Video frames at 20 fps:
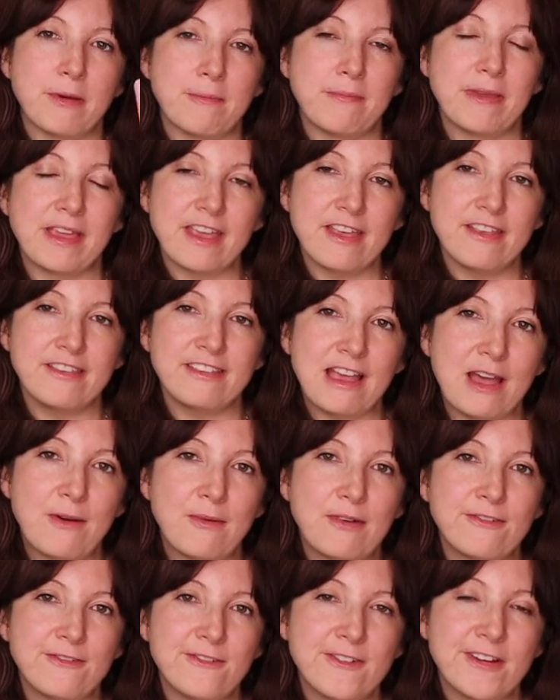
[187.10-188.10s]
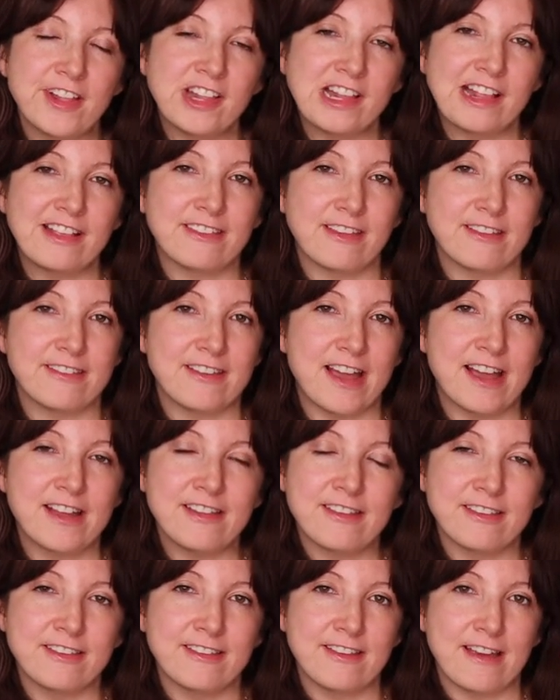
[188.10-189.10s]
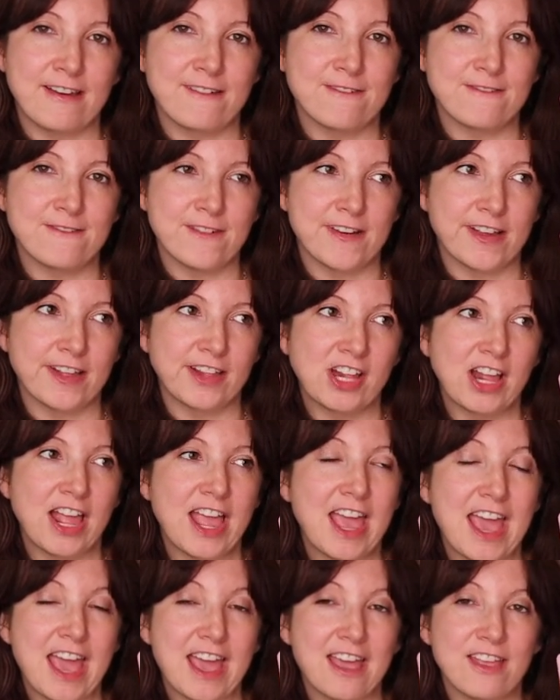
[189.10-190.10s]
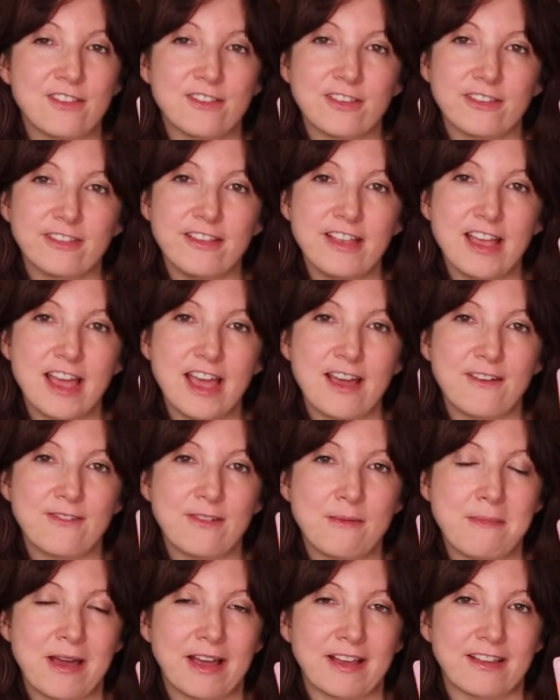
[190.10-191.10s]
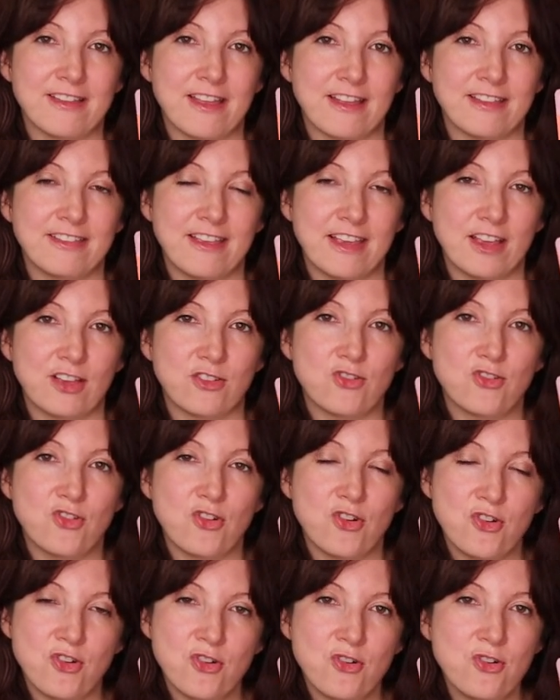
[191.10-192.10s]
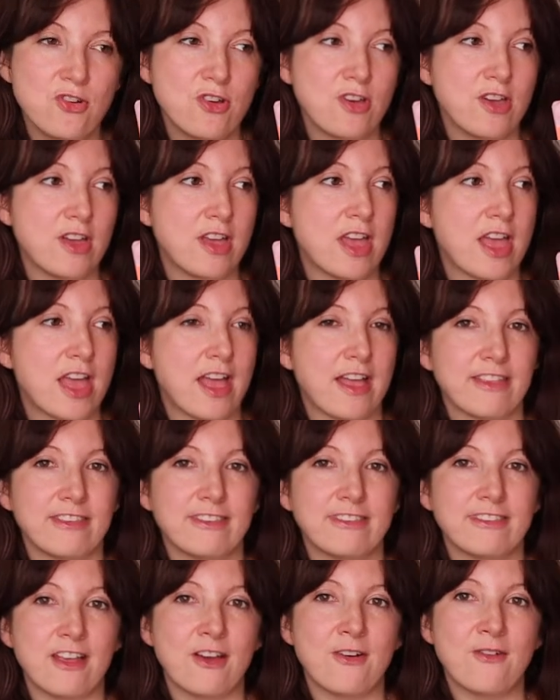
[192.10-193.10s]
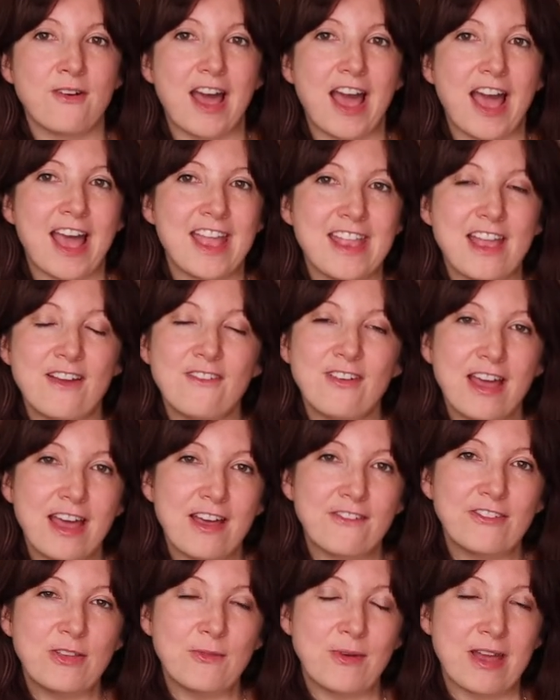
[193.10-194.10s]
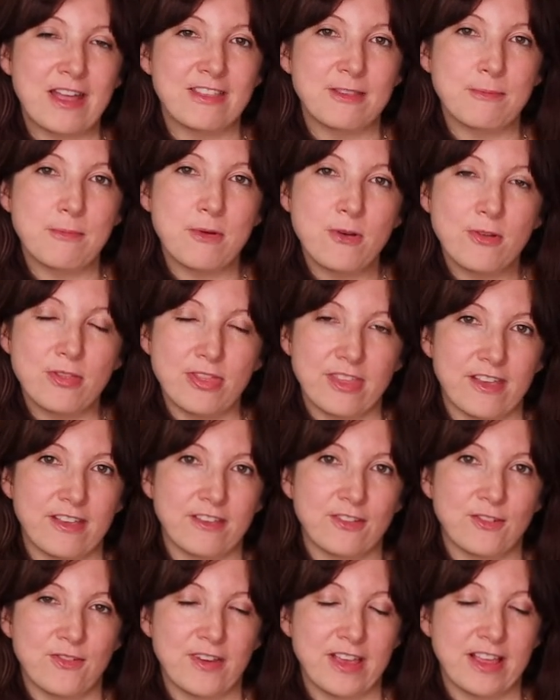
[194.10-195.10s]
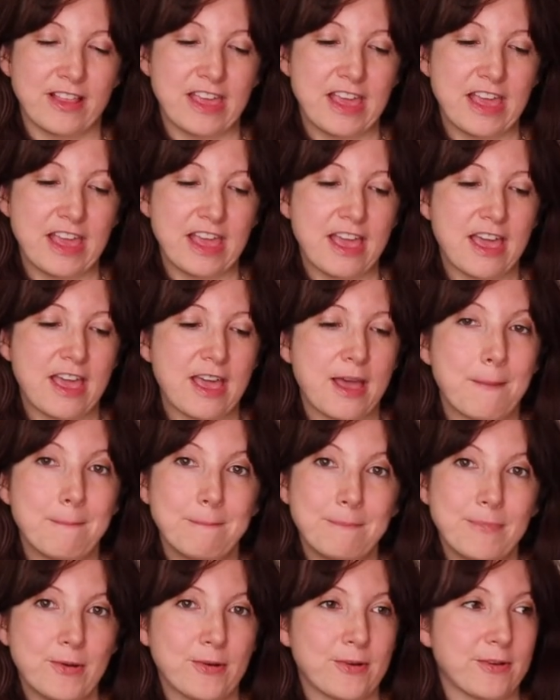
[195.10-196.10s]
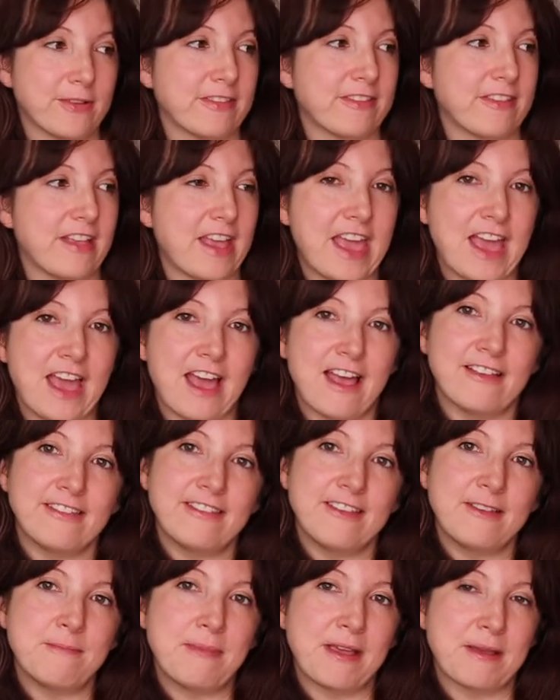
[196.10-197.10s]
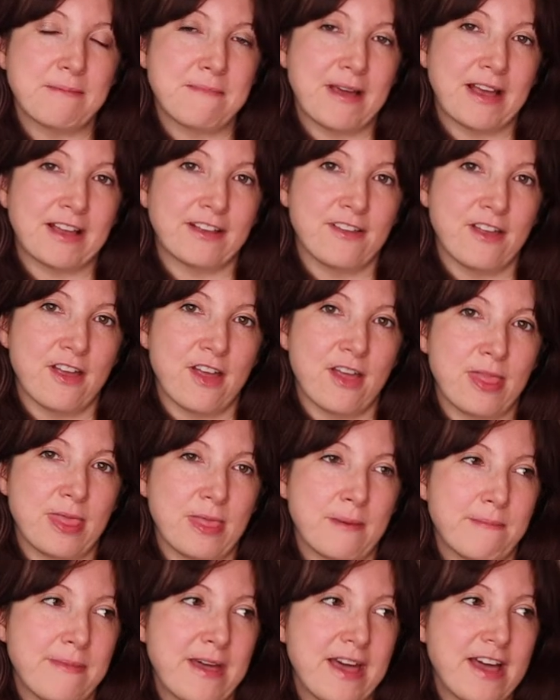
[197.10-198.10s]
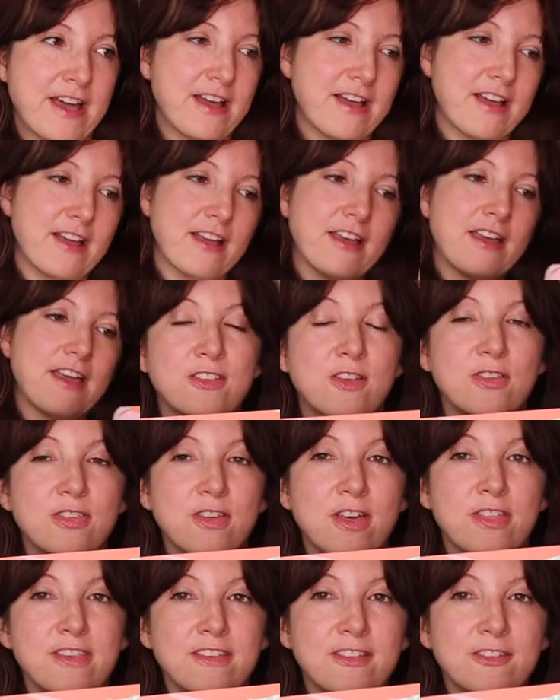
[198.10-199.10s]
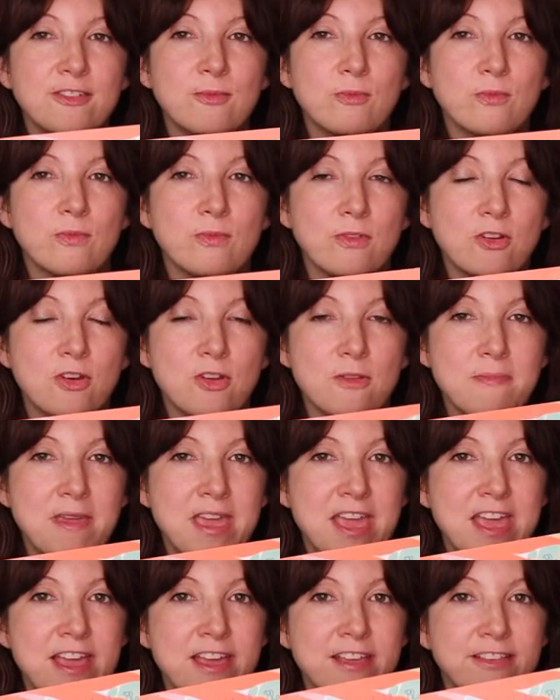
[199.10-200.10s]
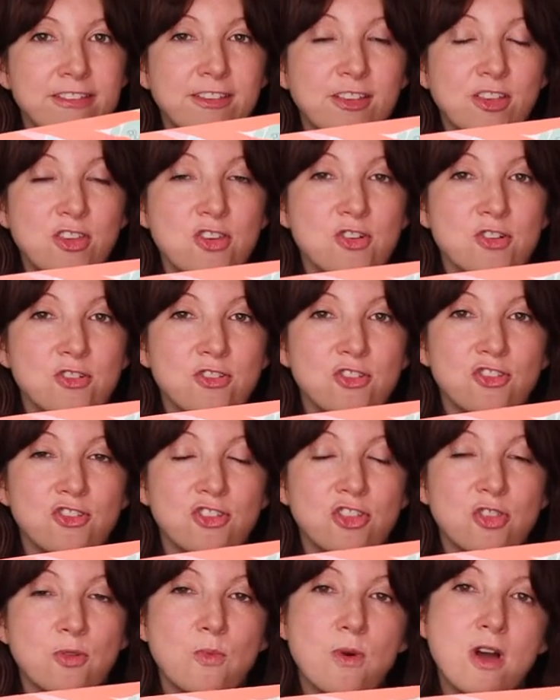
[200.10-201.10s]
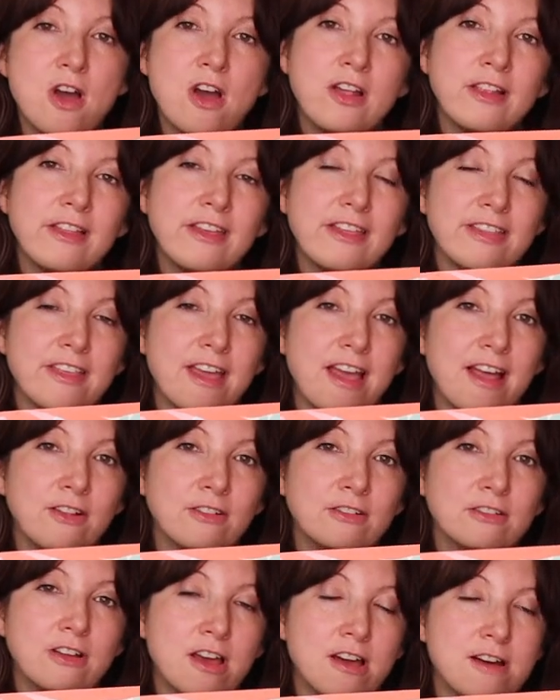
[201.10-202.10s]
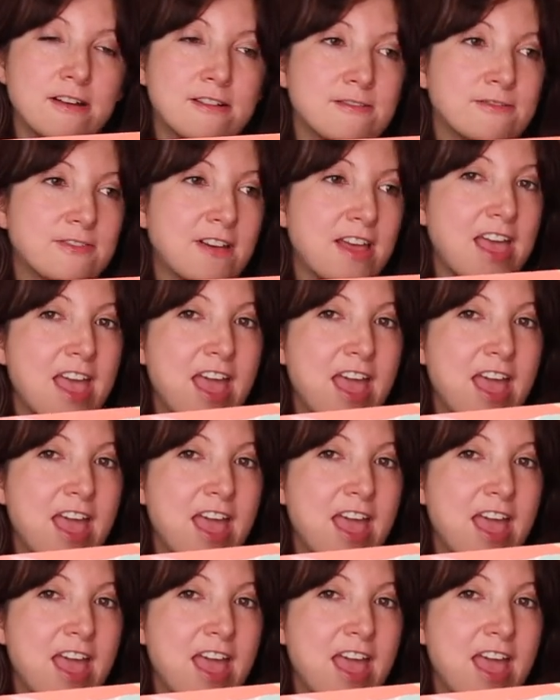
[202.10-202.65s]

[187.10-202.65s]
but because our fridge is a diner style fridge, it doesn't have a magnetic door, and so I never have anywhere to put this really, but it has this big magnet on the back, so I thought this could be secured to the wall in the alcove